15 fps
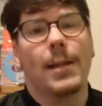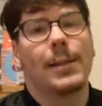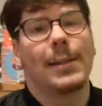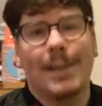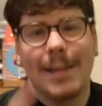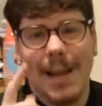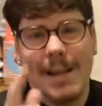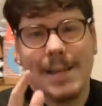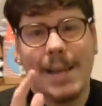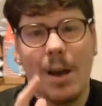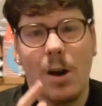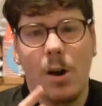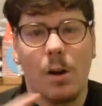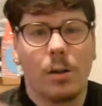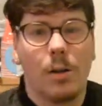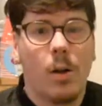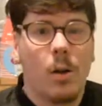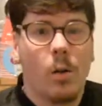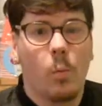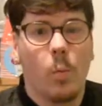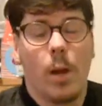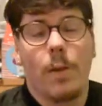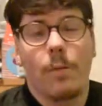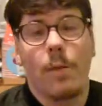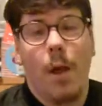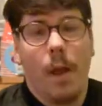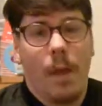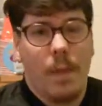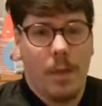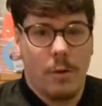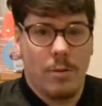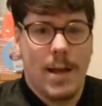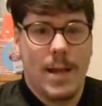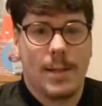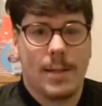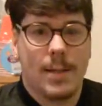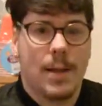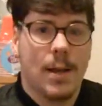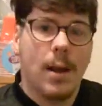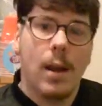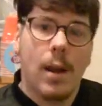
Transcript: So let's get on with the rest